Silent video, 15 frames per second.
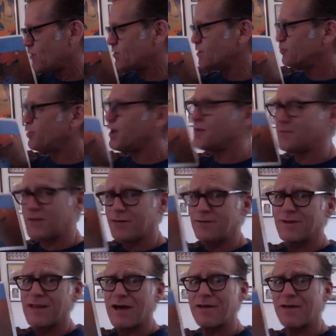would Pup do
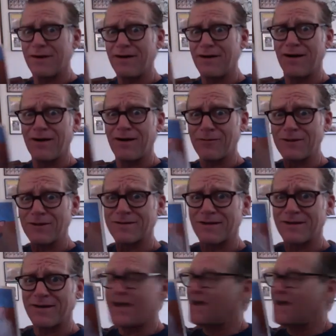without her? What's going to